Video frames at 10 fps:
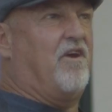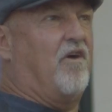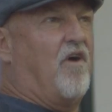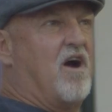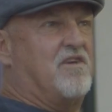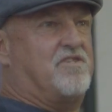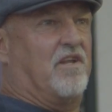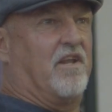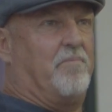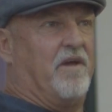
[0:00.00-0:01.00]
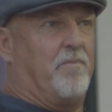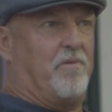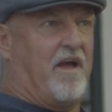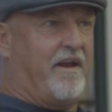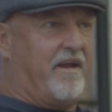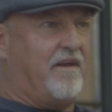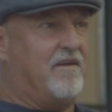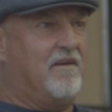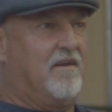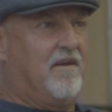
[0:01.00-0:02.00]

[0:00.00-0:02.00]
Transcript: Art's a little bit of planning.